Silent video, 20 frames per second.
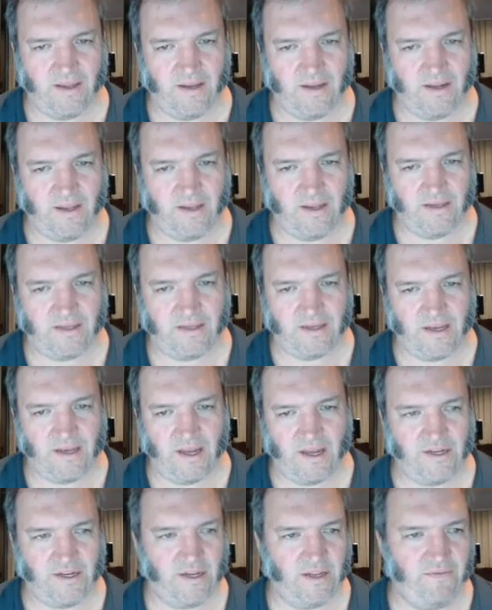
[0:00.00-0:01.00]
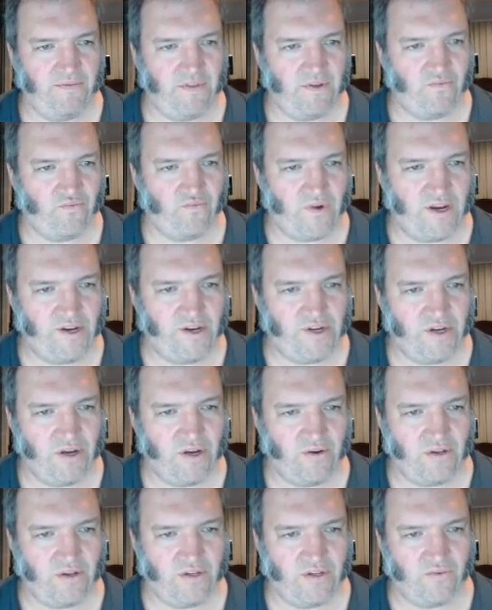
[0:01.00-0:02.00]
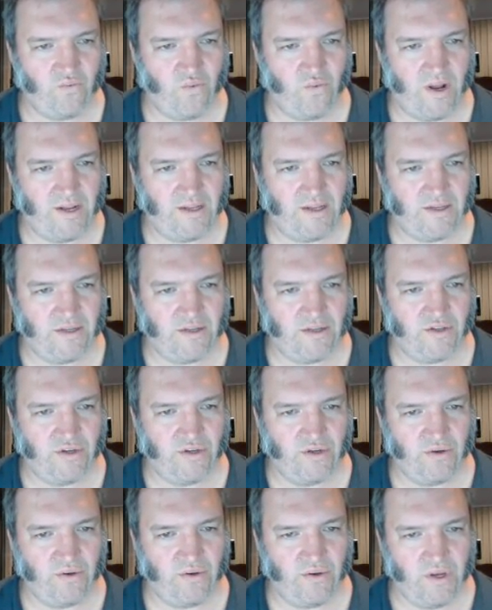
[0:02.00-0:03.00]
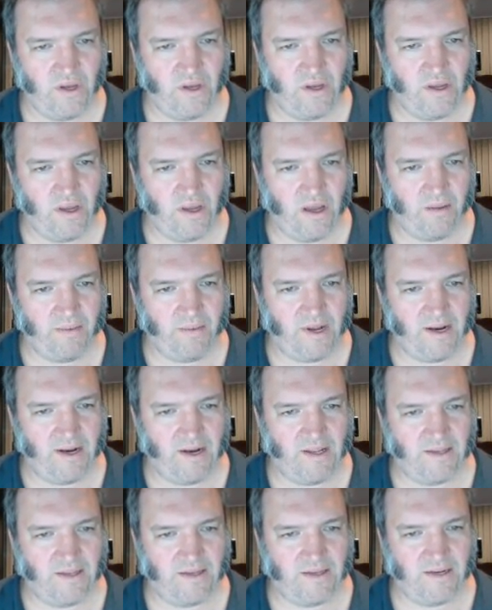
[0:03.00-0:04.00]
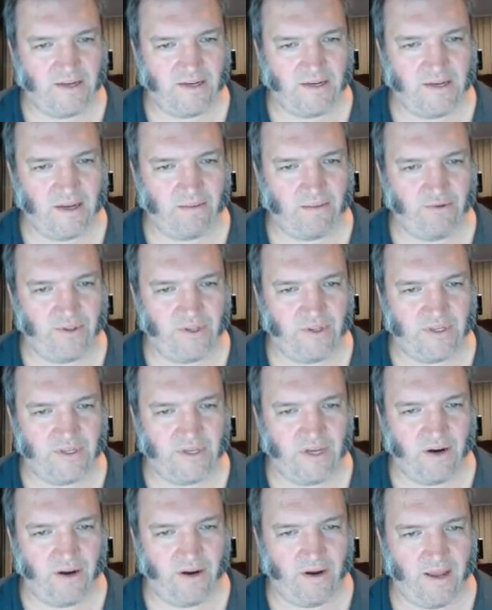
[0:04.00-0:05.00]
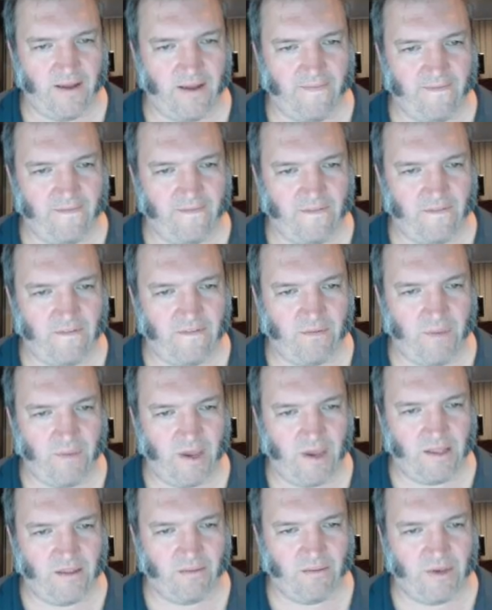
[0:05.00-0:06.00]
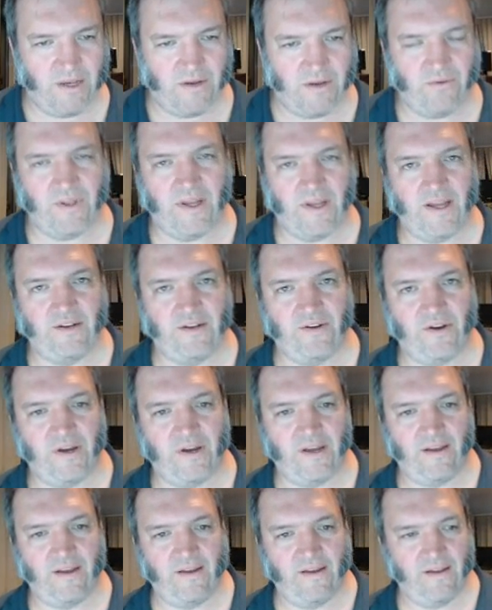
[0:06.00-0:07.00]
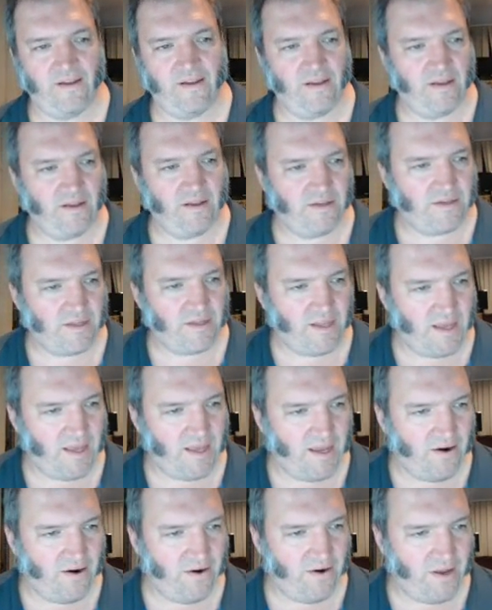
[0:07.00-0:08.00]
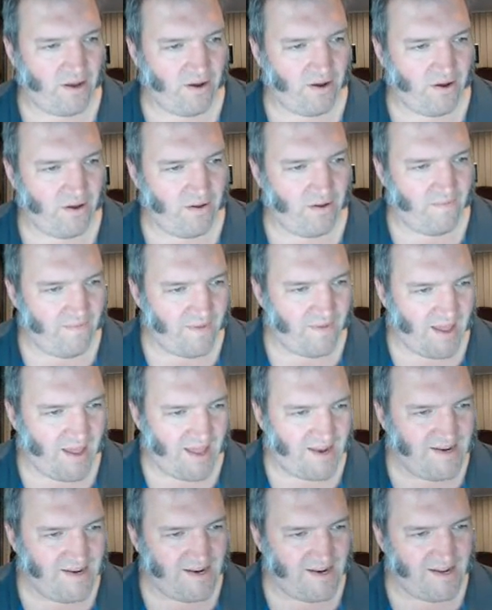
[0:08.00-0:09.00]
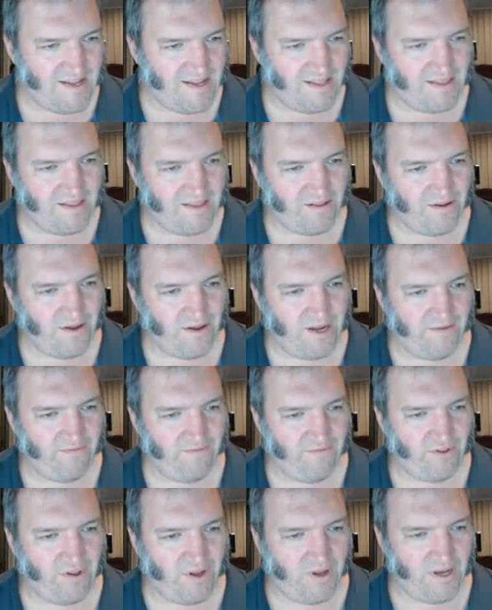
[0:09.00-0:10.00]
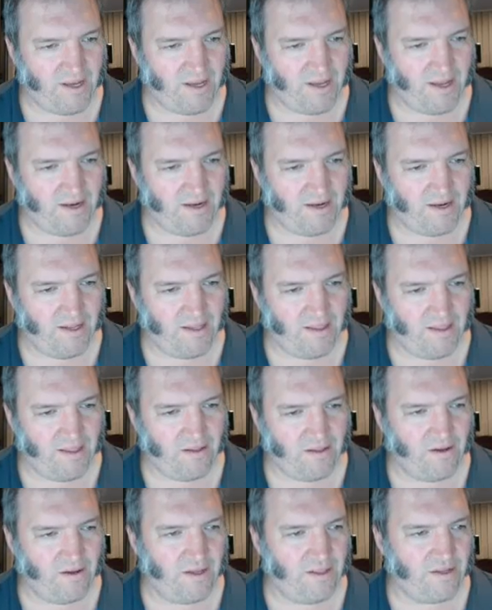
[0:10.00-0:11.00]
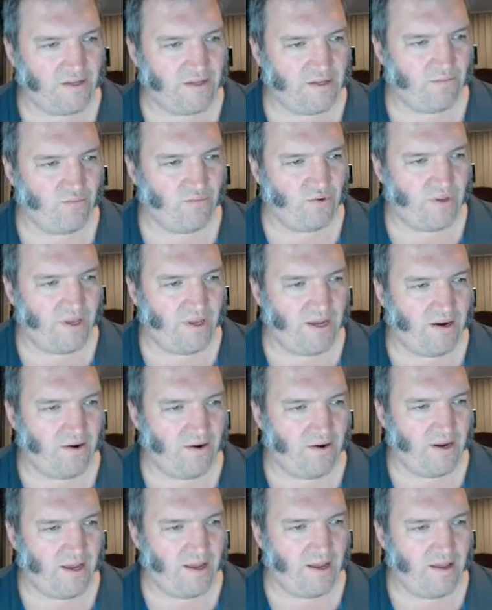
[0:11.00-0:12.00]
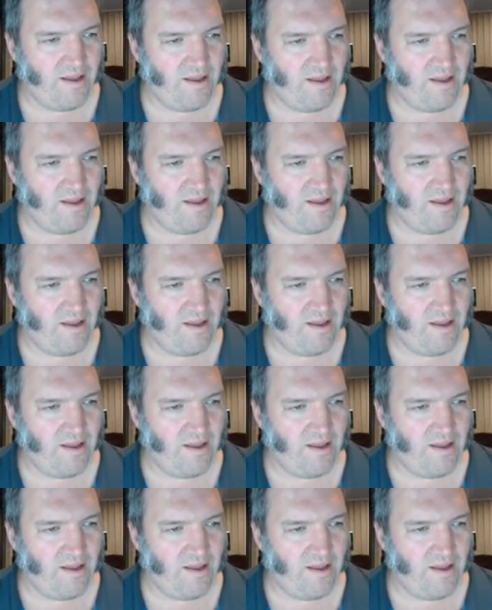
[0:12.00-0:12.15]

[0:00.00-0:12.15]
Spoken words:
Now here's the catch. If the ratio is 1:2, I'm going to need to double this area to make them equal, aren't I? So the area underneath the line, if you like, underneath the line, the smaller area,